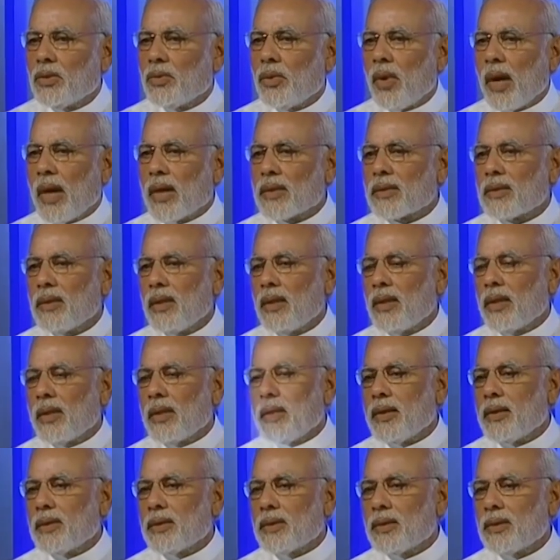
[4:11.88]
to
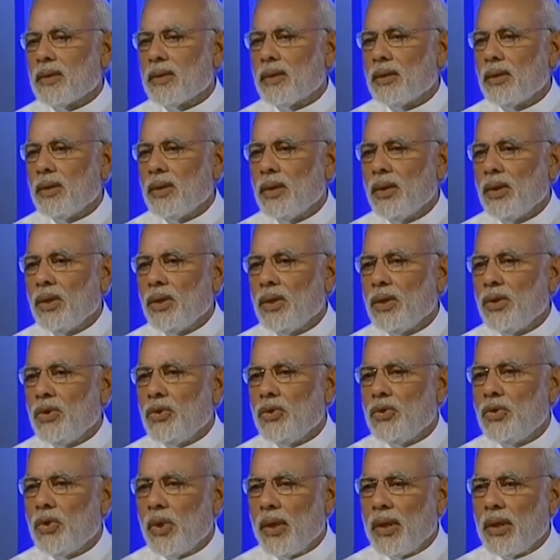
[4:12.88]
accelerate
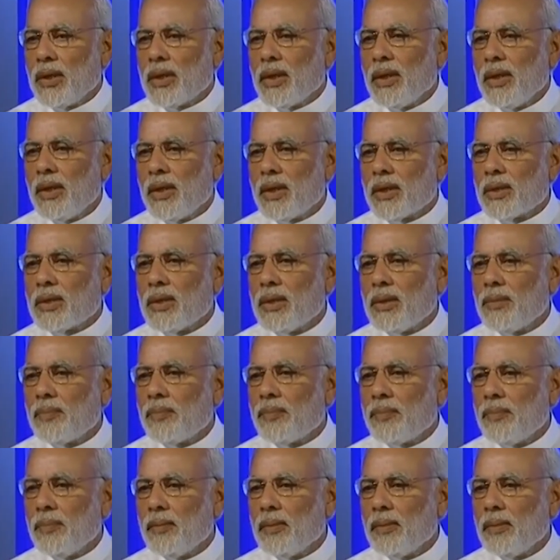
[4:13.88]
joint leadership